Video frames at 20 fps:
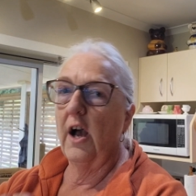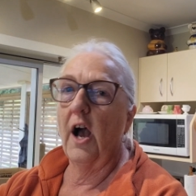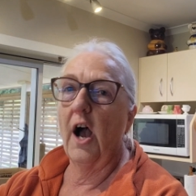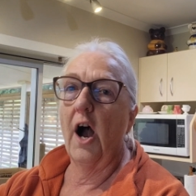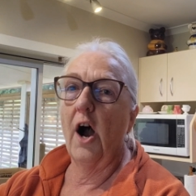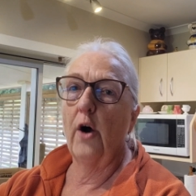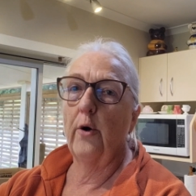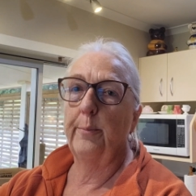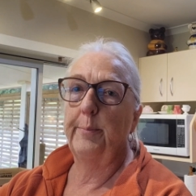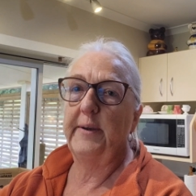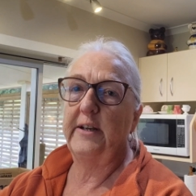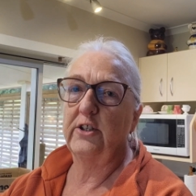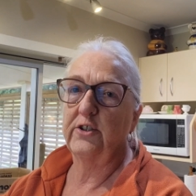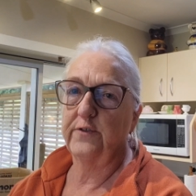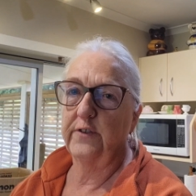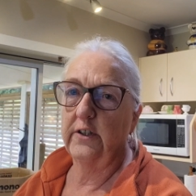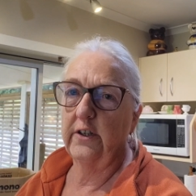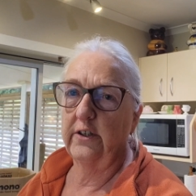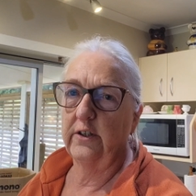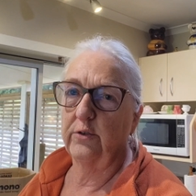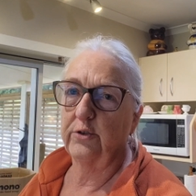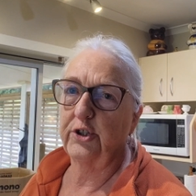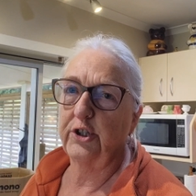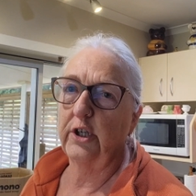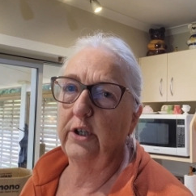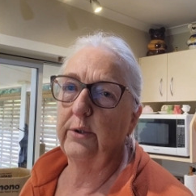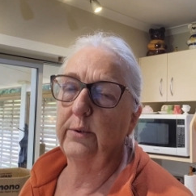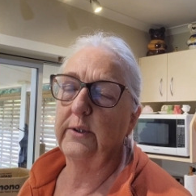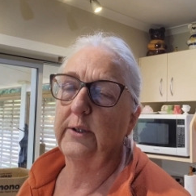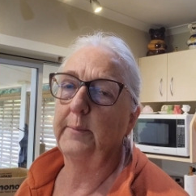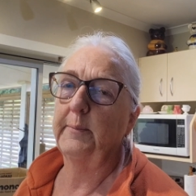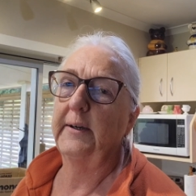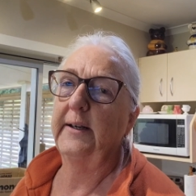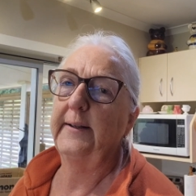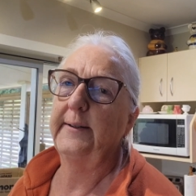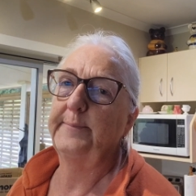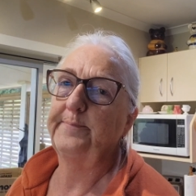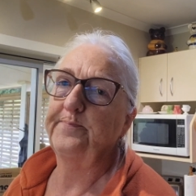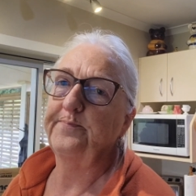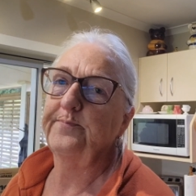a whole bench full and I'll show you in a
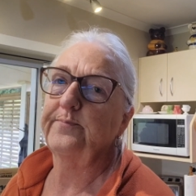minute,